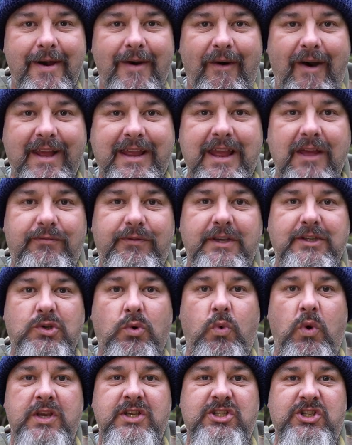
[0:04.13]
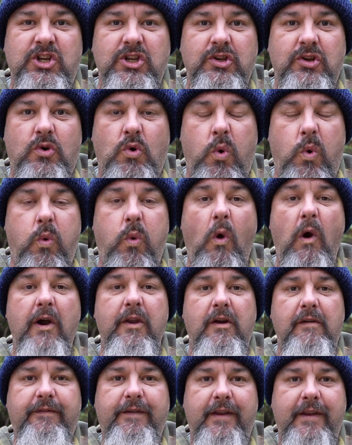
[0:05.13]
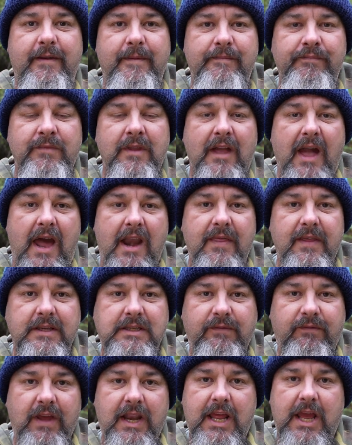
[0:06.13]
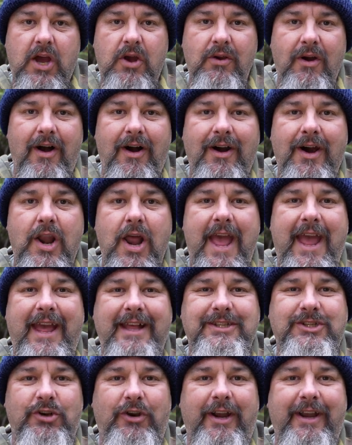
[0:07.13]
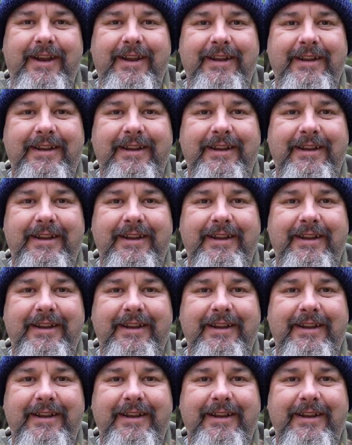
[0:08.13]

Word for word: I get this question quite often and in this video I'm going to answer it.